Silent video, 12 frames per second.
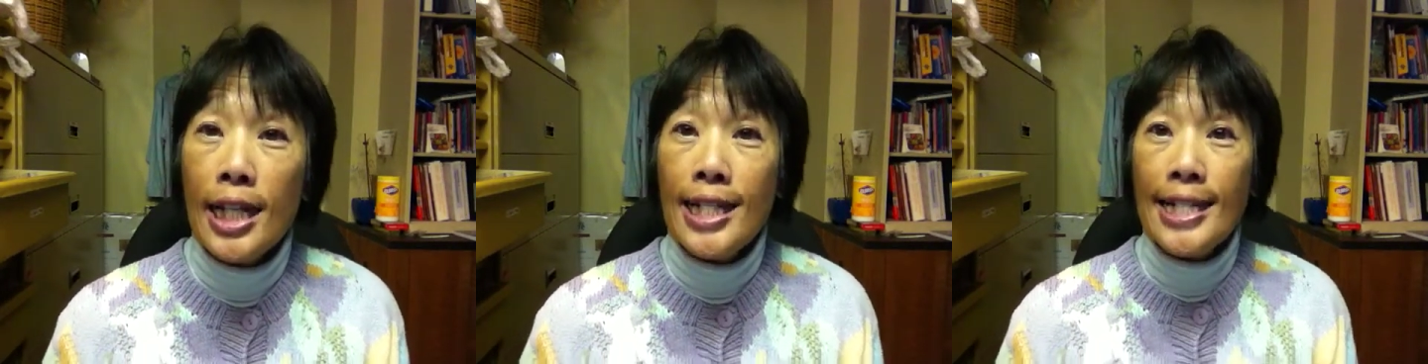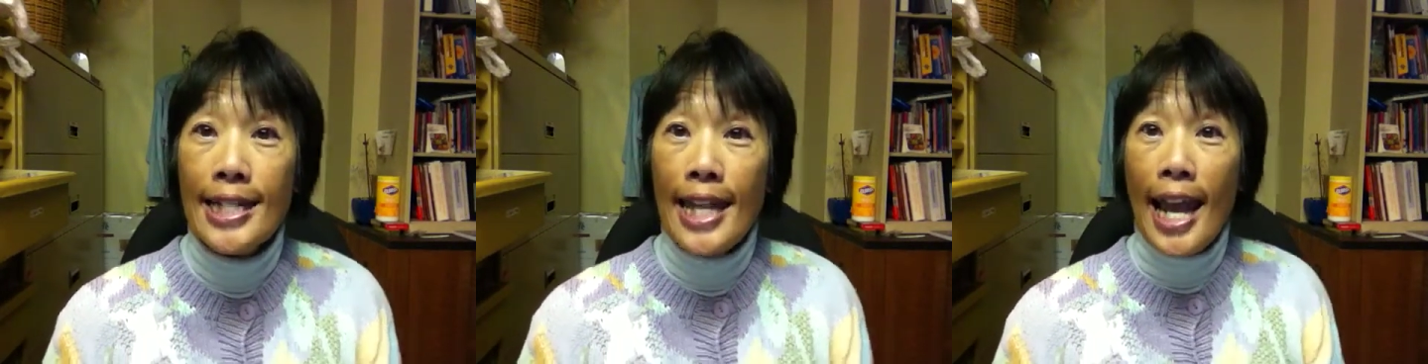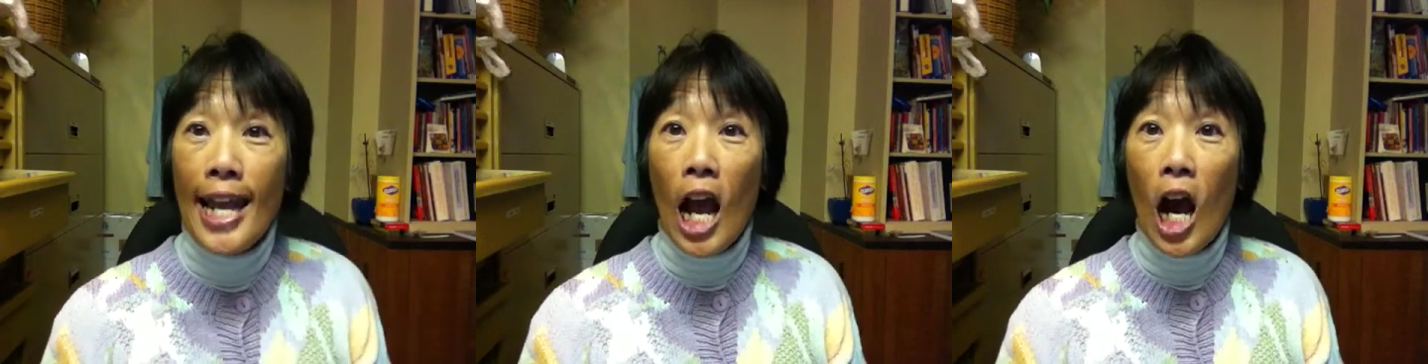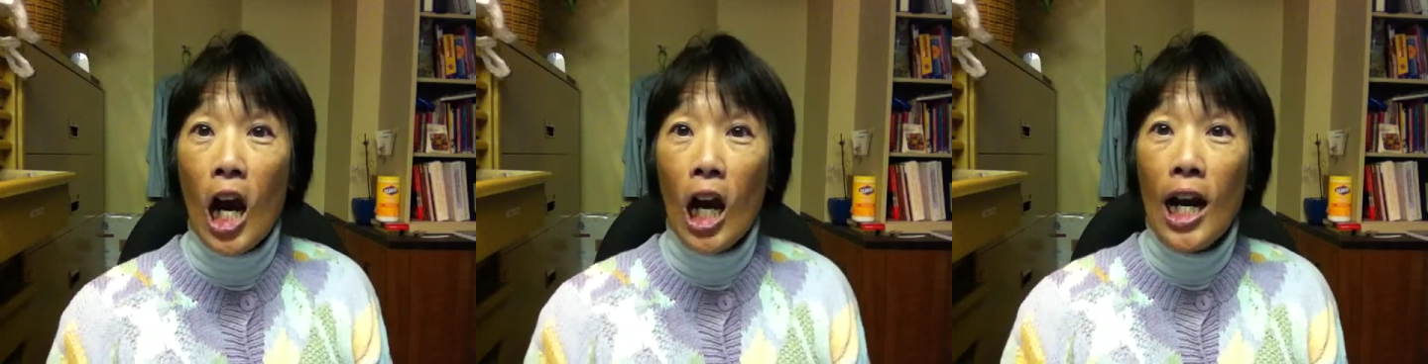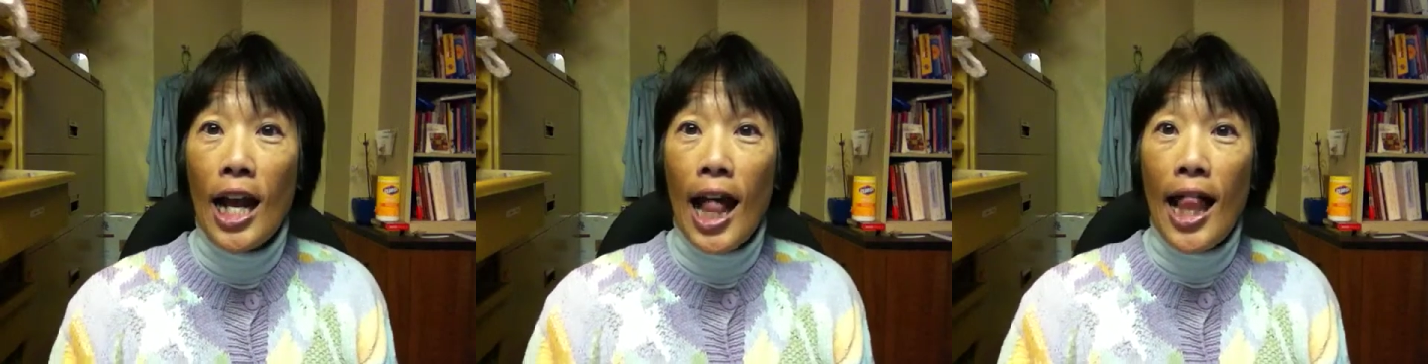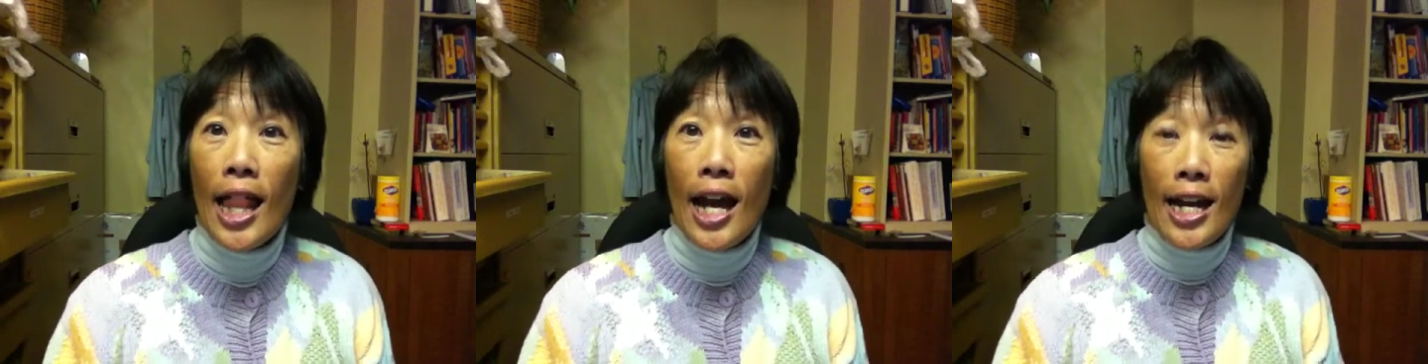
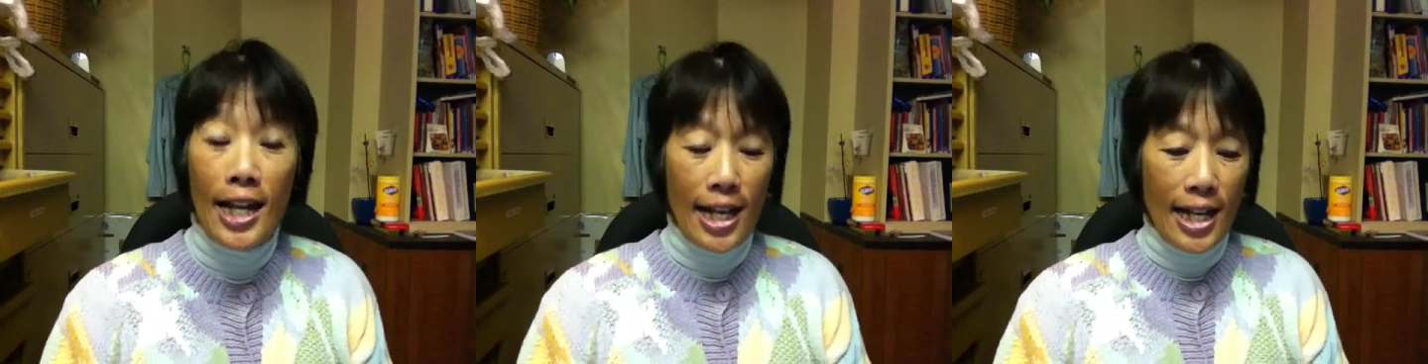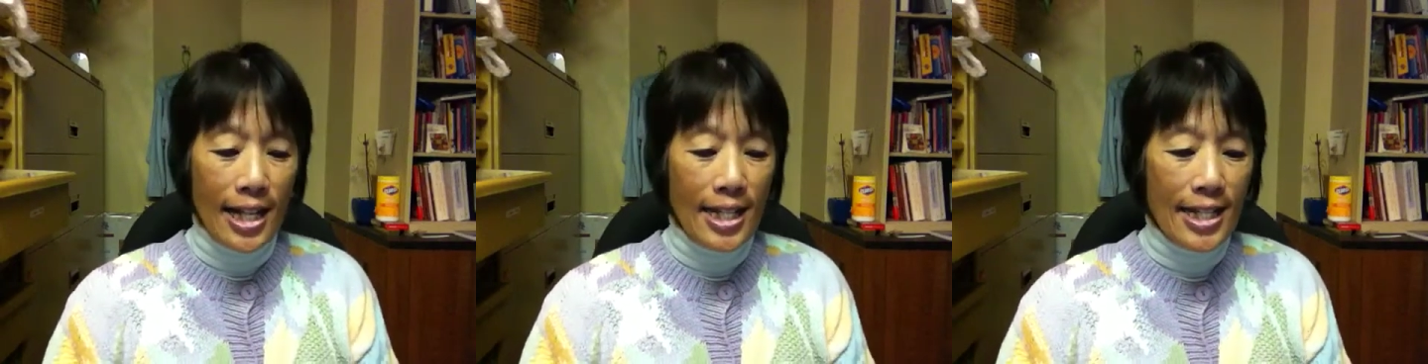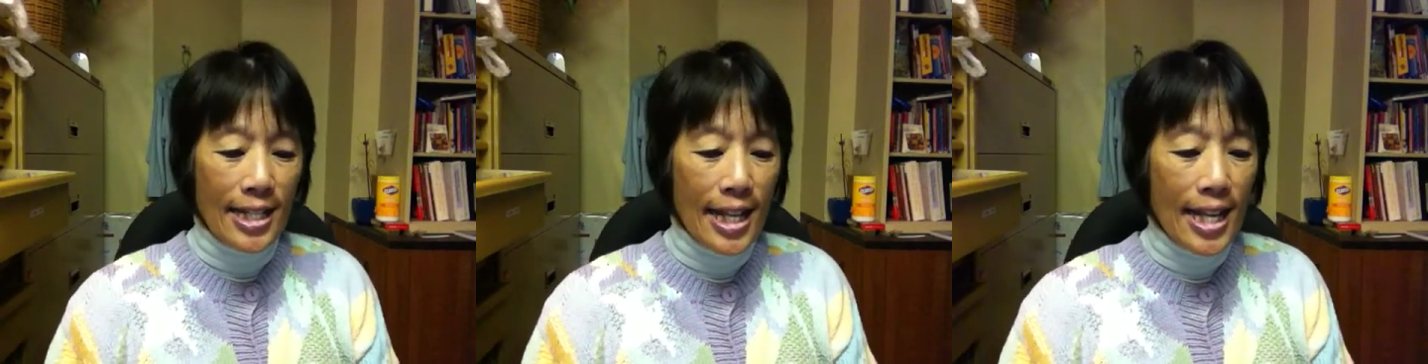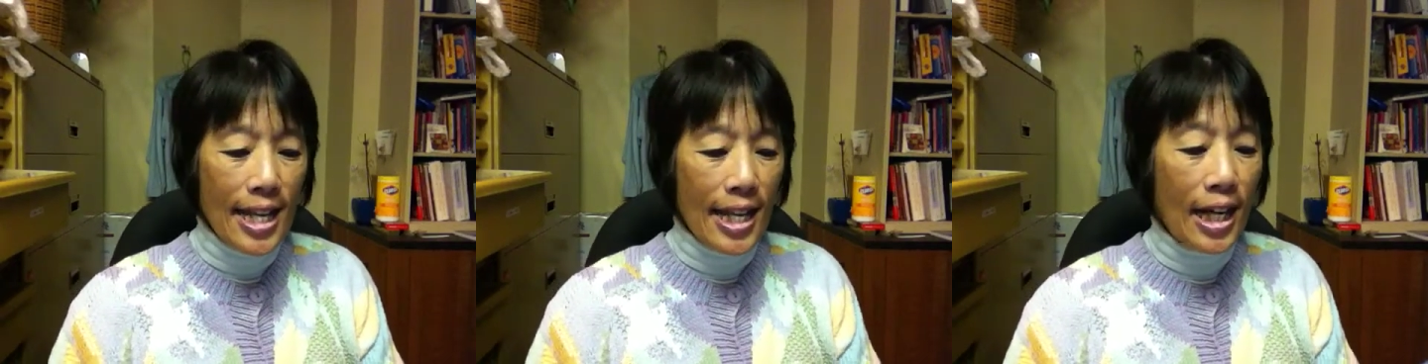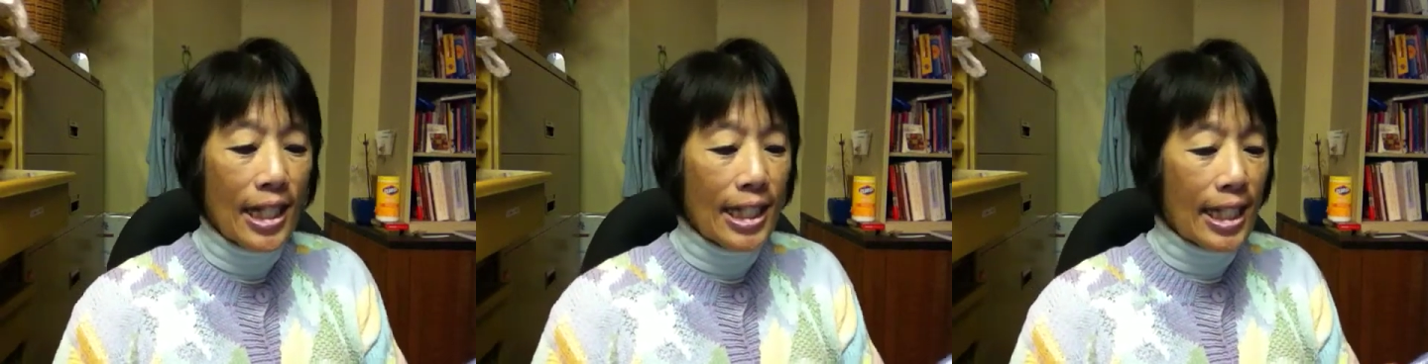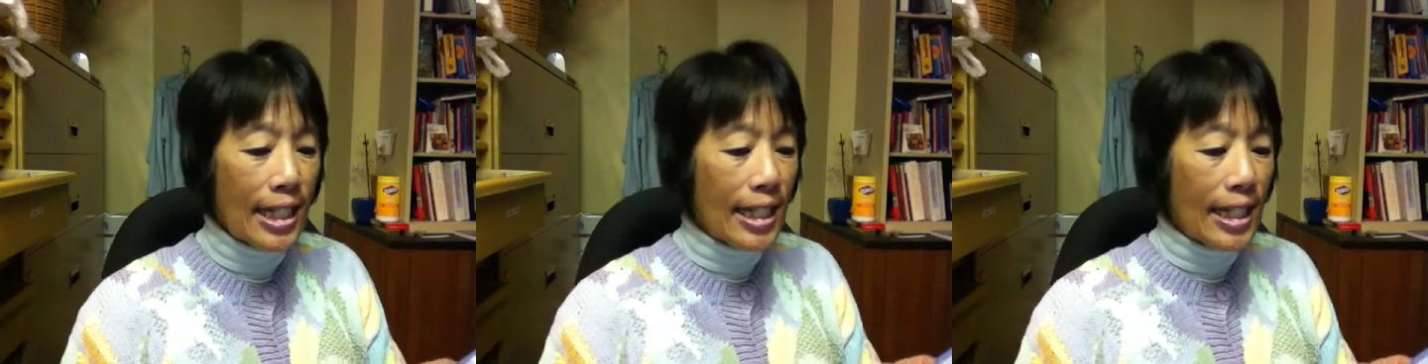G-A-R-L-I-C, garlic.